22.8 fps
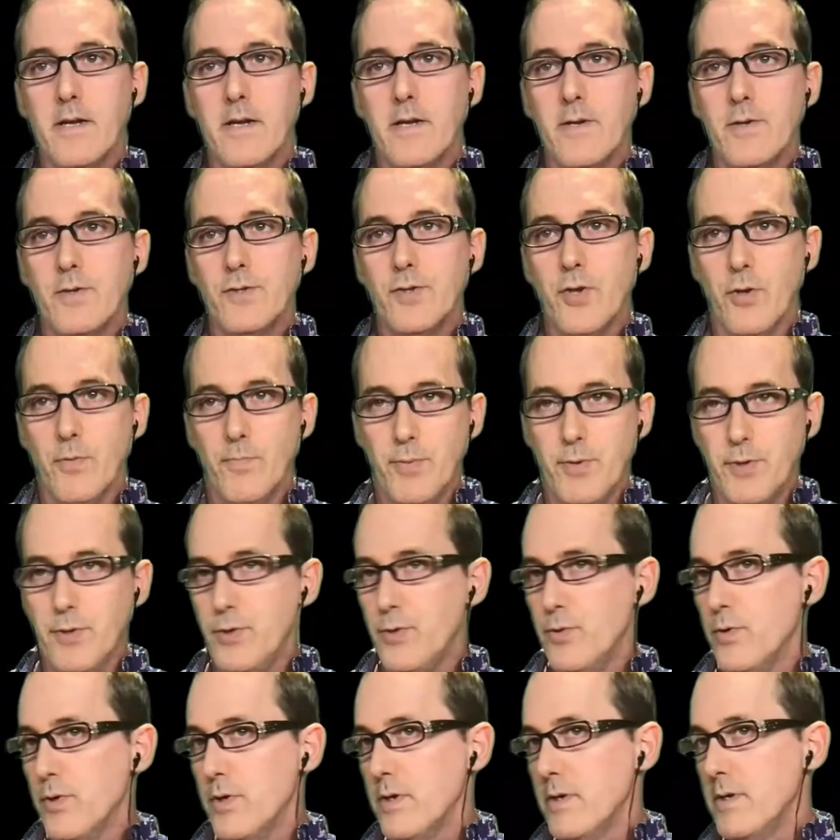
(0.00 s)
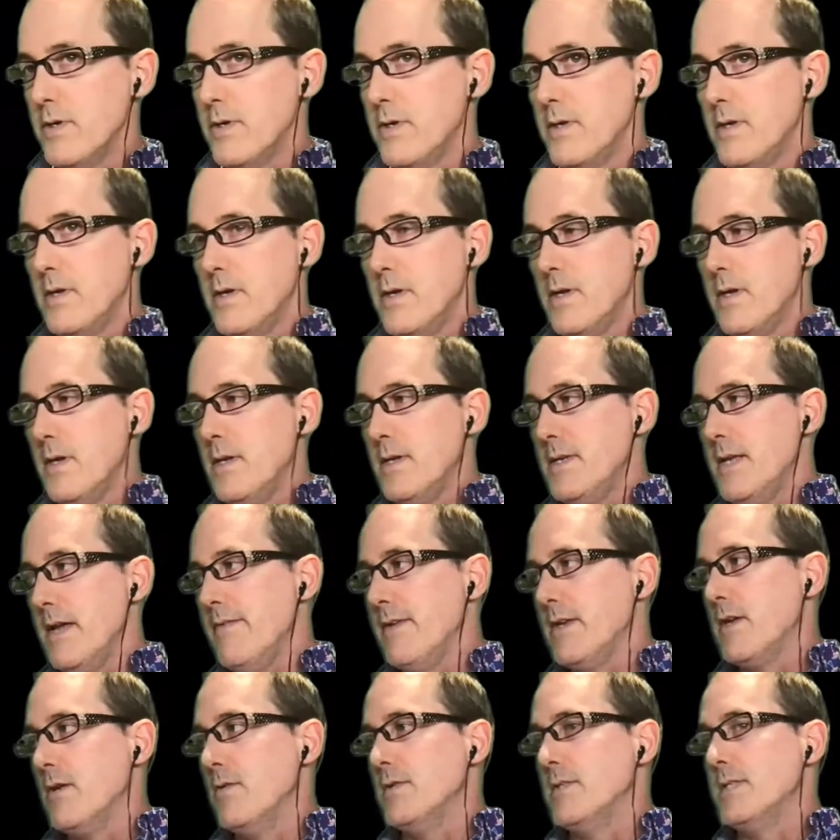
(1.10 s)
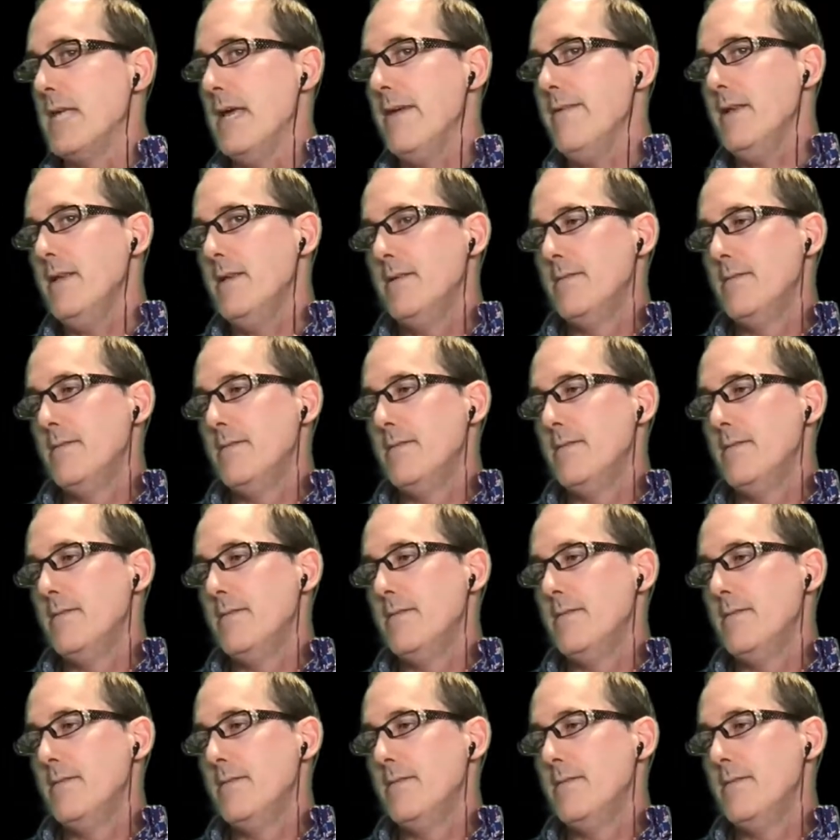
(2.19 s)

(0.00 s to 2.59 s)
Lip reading: solopreneur, David Coots. David,